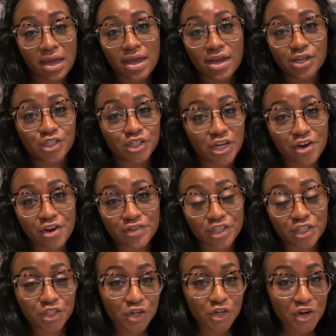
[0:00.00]
sharing
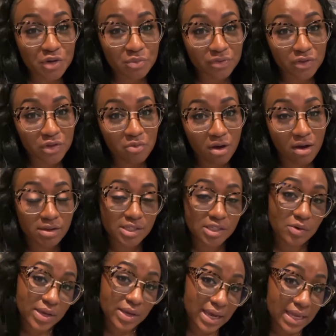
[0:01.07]
this journey with you all. So
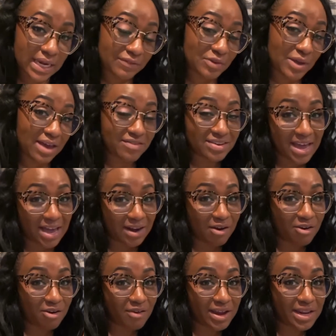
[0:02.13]
again, if you have not
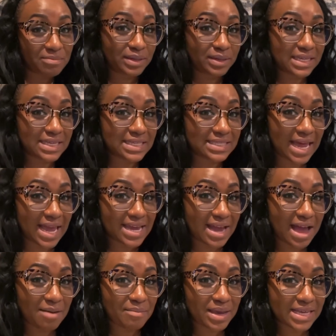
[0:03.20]
already, please like,
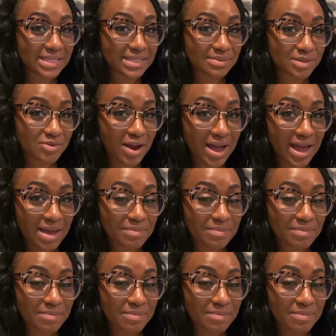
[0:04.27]
comment, and subscribe.